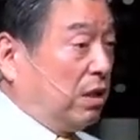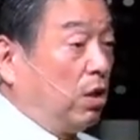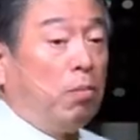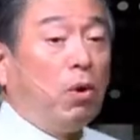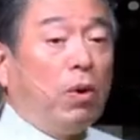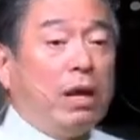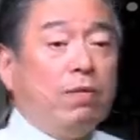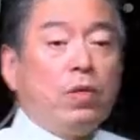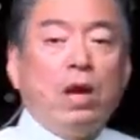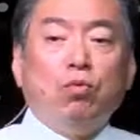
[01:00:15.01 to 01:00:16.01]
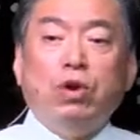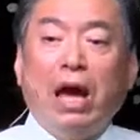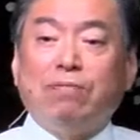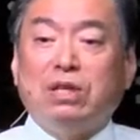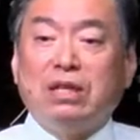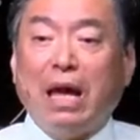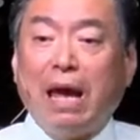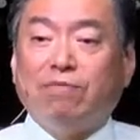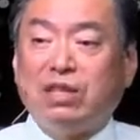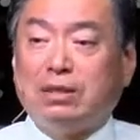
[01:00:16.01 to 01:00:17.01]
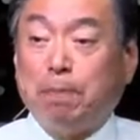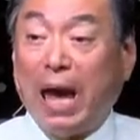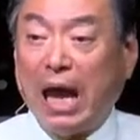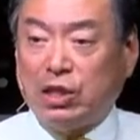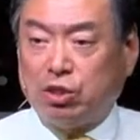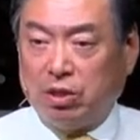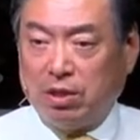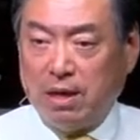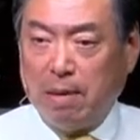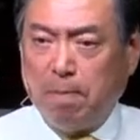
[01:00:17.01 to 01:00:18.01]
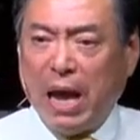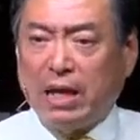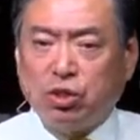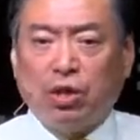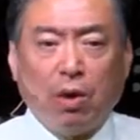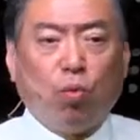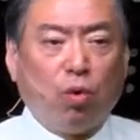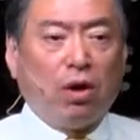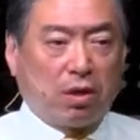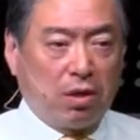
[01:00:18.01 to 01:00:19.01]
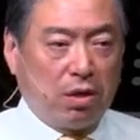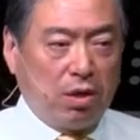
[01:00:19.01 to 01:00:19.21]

Number one, we have to have this passion, passionate work,